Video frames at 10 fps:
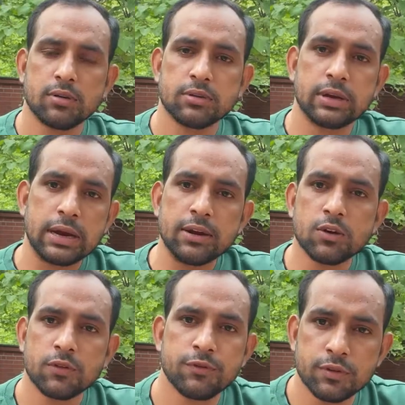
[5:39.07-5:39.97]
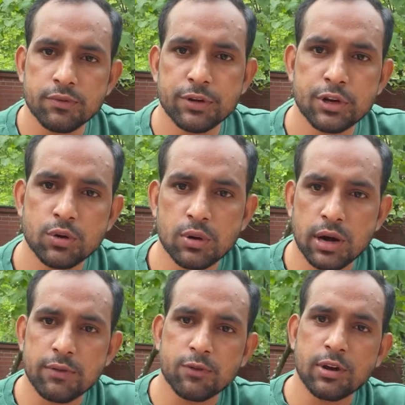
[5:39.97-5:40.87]
The end of video, I
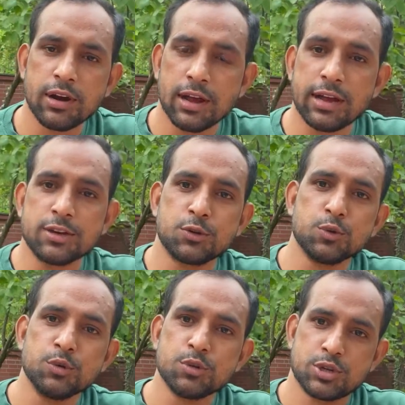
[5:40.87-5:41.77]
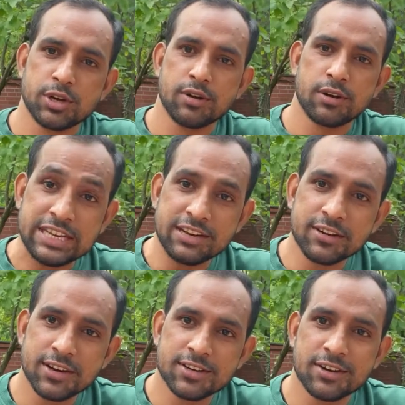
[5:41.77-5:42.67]
would like to share a
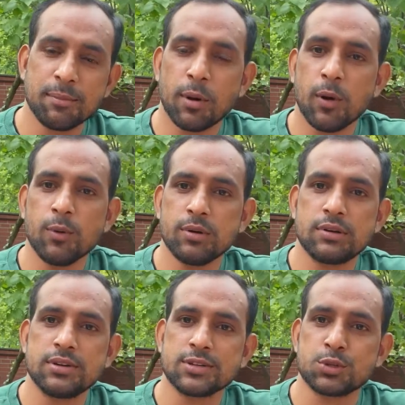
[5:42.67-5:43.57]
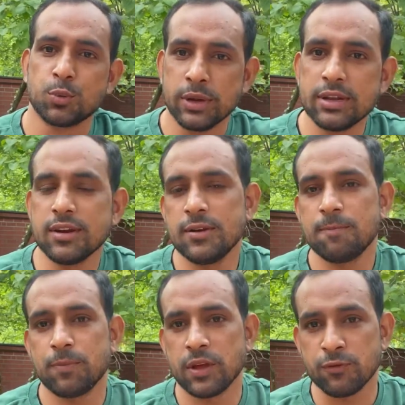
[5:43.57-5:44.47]
secret about Sweden.
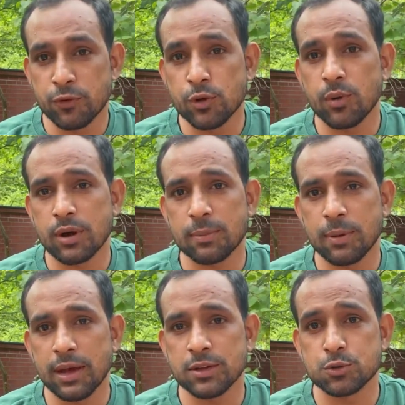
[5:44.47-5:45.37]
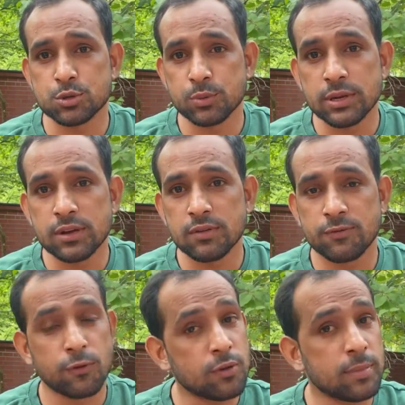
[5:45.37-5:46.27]
If you are applying to Sweden
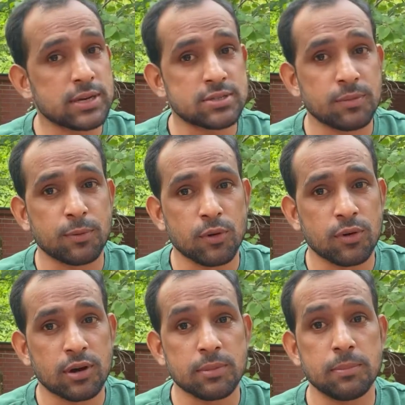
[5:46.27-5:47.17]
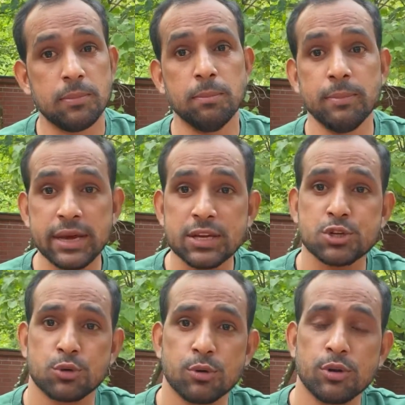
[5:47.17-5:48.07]
for master program, make
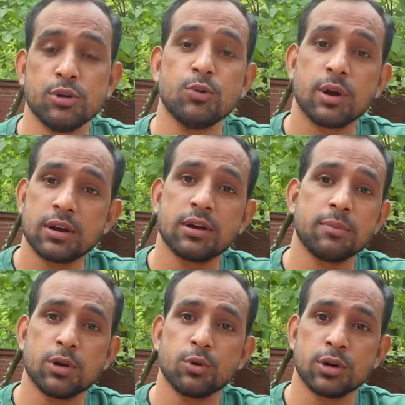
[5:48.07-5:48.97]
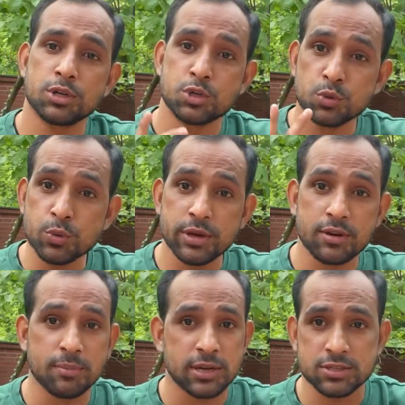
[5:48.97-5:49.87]
sure you are coming on a 2-year
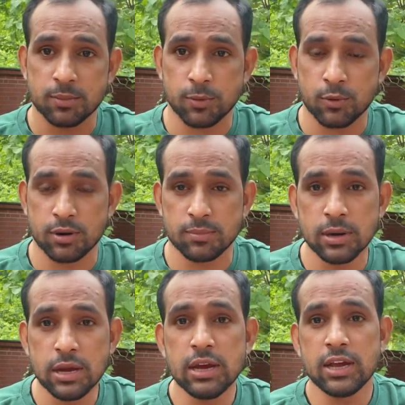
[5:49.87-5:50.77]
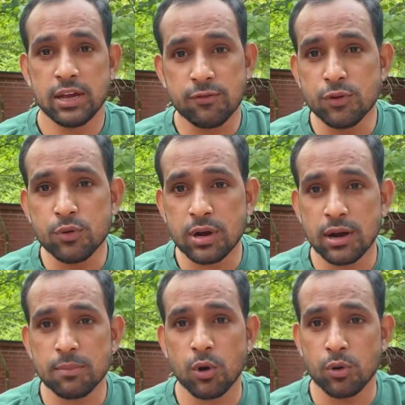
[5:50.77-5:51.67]
master program. If you
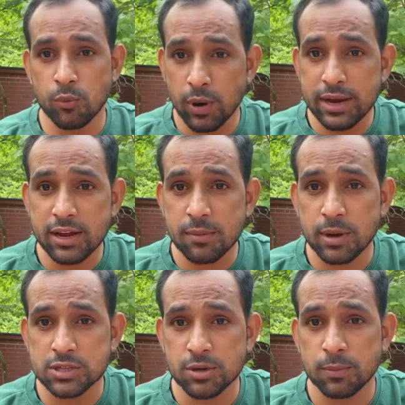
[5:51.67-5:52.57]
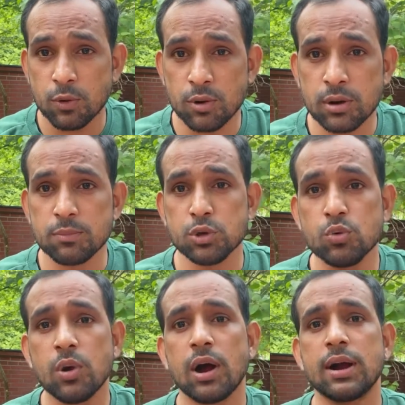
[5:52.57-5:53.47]
come on 1-year master program, you
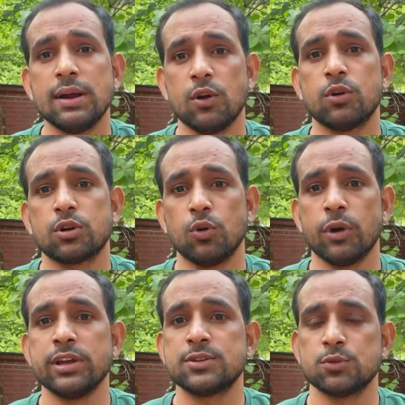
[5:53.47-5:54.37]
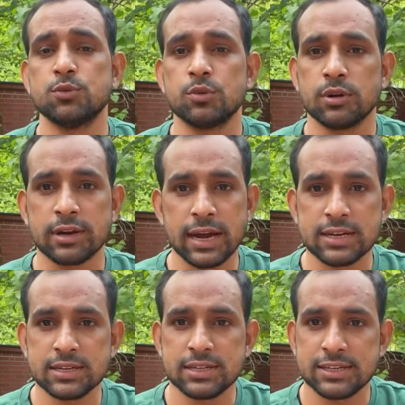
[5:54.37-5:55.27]
are not going to get
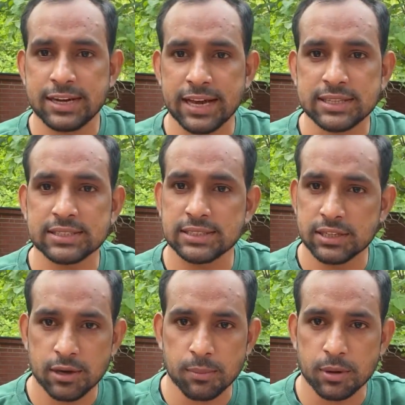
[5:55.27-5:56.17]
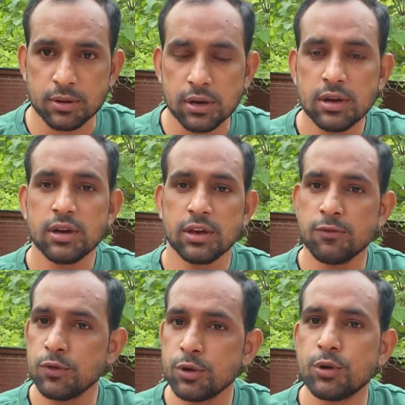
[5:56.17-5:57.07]
tax number. If
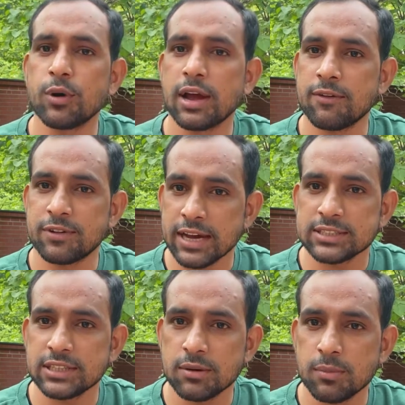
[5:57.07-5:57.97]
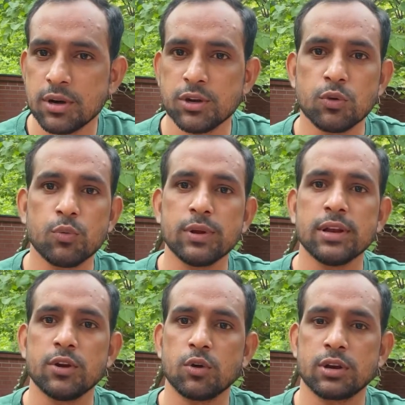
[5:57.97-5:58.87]
you don't have tax number, you will
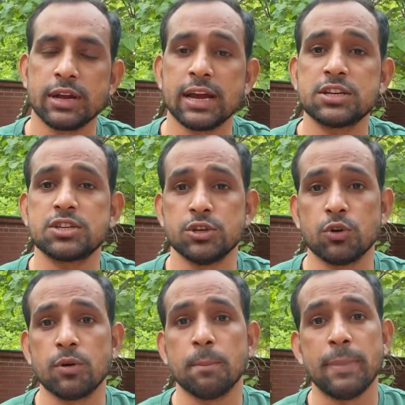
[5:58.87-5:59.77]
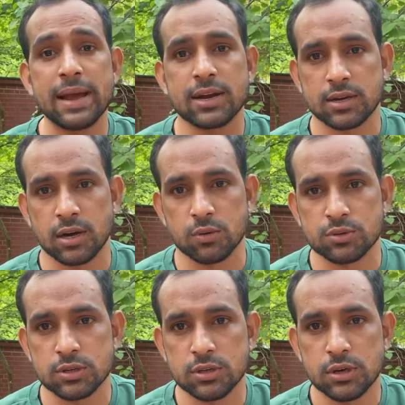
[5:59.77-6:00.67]
not get your bank account.
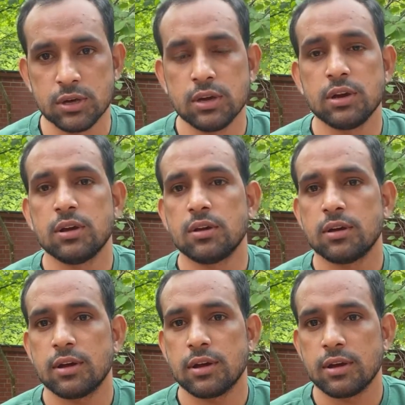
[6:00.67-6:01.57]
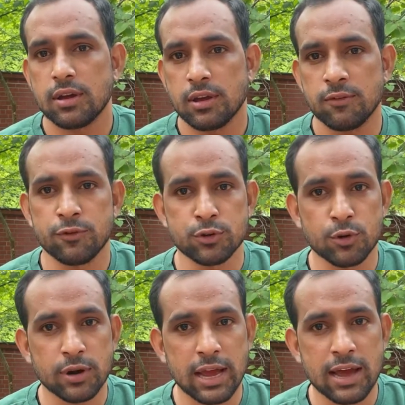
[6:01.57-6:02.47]
If you
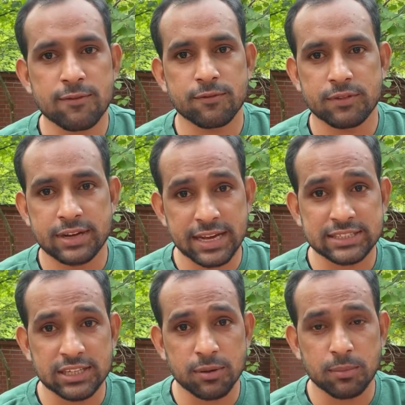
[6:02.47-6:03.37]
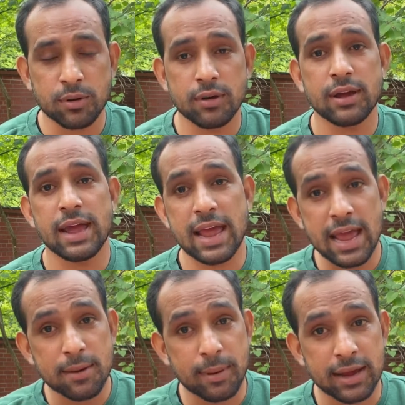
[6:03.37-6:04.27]
don't have tax number
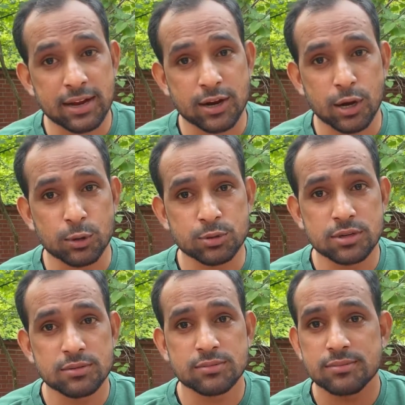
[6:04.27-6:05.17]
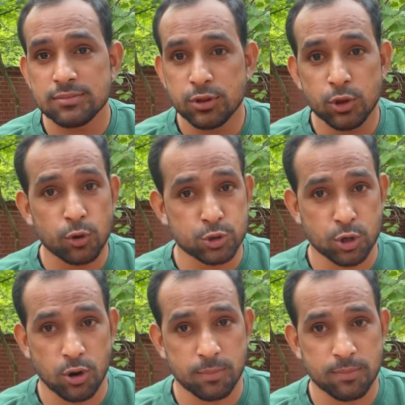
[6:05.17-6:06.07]
and bank account, no
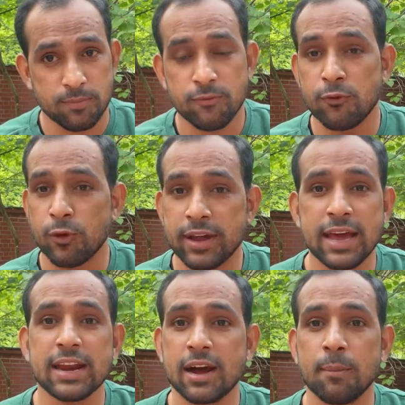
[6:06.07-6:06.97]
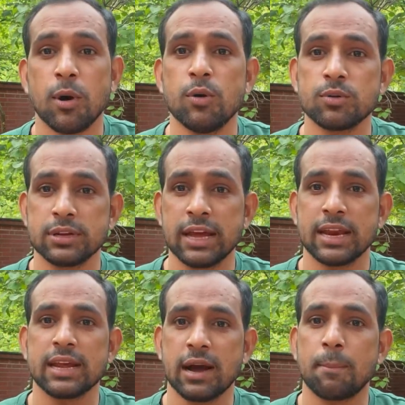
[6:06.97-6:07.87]
job. Forget about
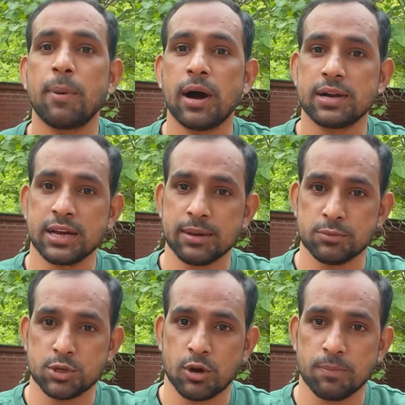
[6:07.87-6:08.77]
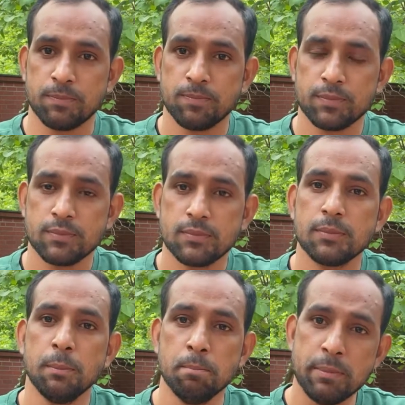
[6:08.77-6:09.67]
getting a part-time job.
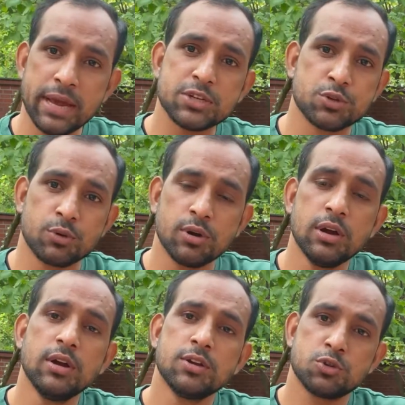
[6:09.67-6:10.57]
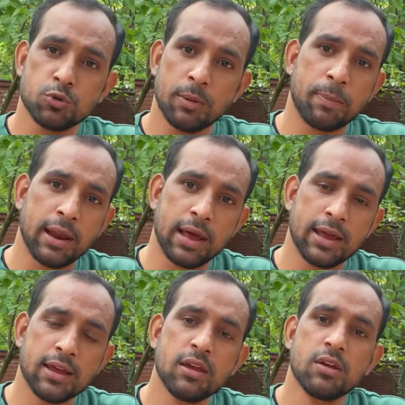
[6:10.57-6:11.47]
Make sure to apply
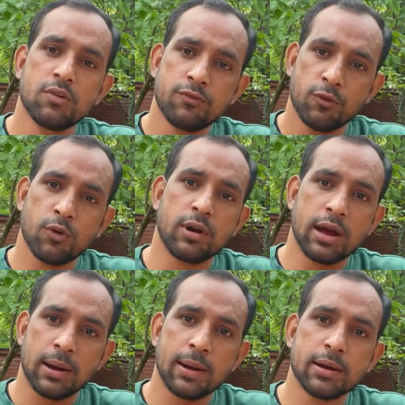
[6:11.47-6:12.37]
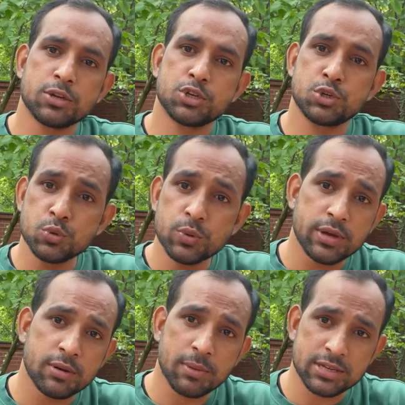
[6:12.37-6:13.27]
for a
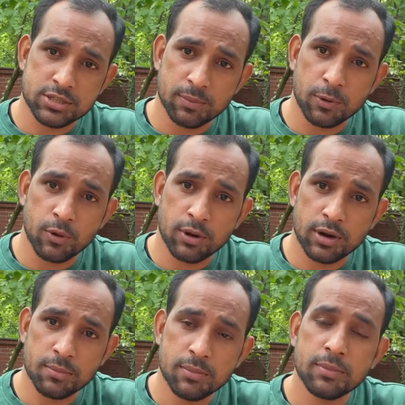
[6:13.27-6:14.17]
2-year master program